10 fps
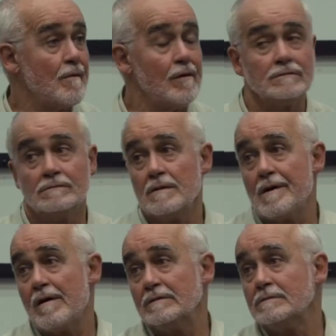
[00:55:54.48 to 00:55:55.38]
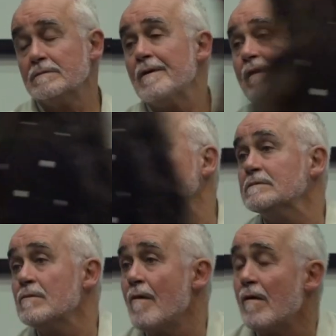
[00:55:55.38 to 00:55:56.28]
Hey, César, thank
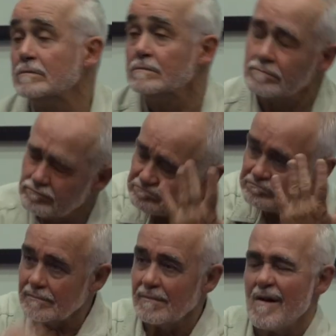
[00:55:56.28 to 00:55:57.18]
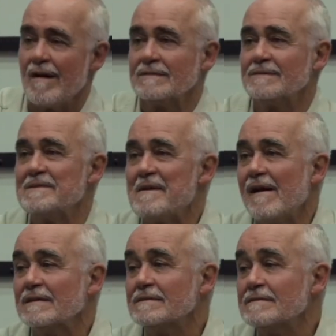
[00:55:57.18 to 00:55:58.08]
you for coming. I
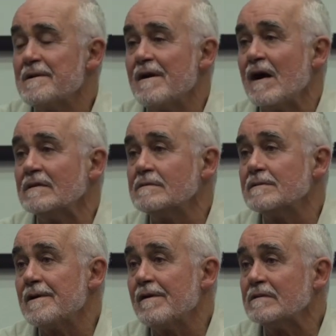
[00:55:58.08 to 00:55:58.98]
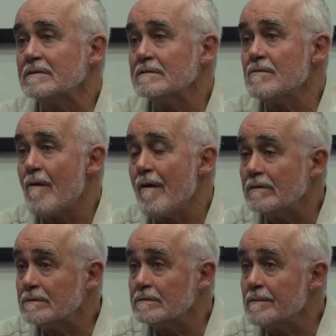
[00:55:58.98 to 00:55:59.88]
just, when you were
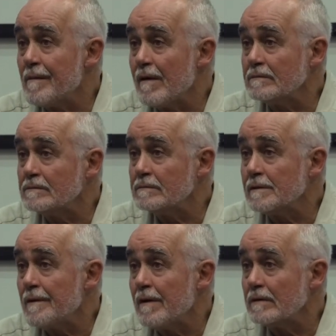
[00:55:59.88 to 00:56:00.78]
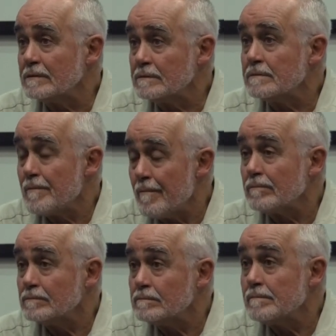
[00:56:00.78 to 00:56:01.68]
saying there that shooting City of God like a
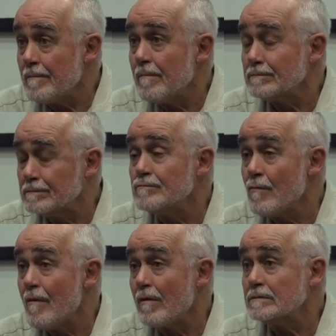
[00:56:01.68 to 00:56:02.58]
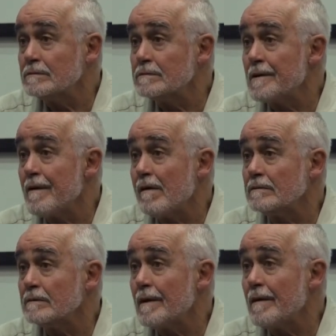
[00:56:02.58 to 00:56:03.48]
documentary, and
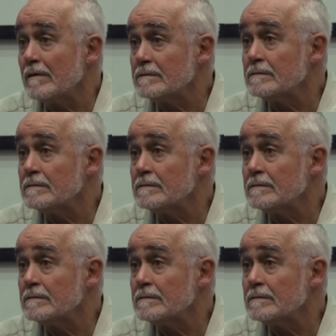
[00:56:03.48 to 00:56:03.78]
we just saw a